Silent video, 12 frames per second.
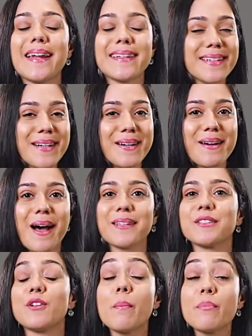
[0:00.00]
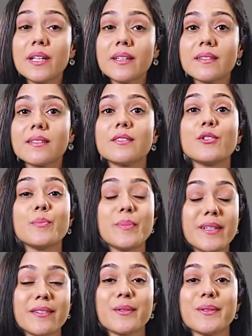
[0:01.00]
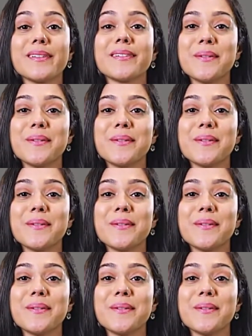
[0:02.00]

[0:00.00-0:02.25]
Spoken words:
and here are the top reasons to pursue this